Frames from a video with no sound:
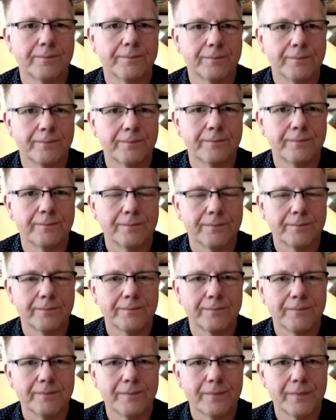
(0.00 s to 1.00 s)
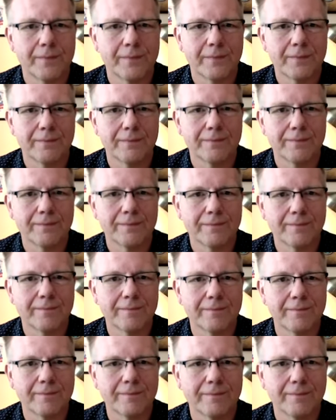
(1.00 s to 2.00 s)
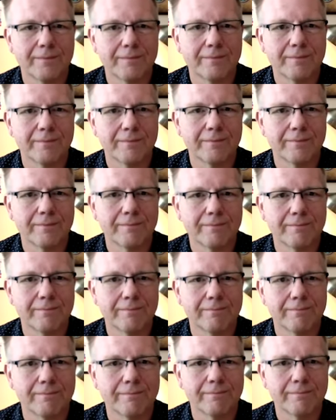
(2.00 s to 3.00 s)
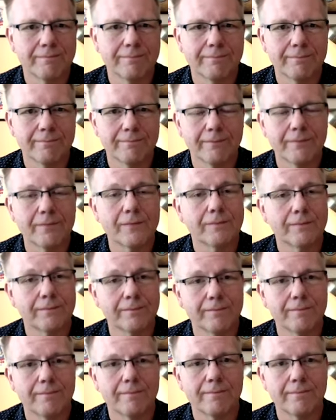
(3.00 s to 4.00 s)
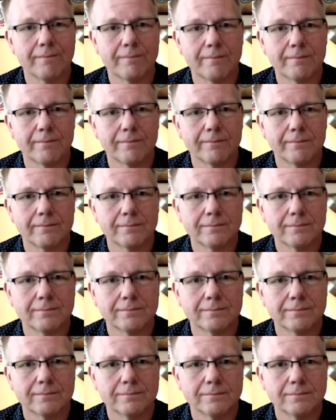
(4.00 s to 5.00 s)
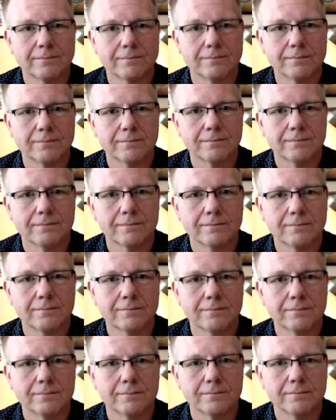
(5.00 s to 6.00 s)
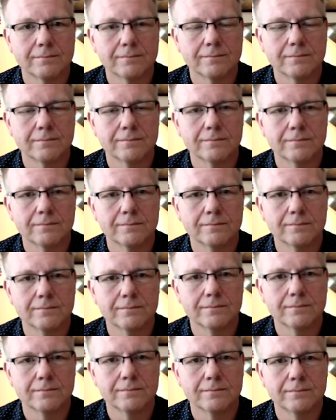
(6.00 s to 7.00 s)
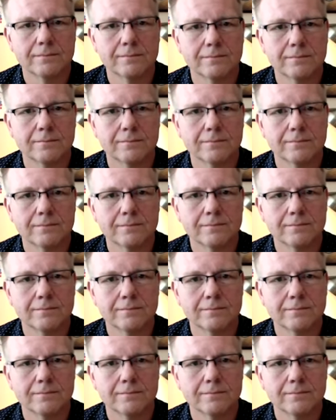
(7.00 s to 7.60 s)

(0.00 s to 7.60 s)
[no speech]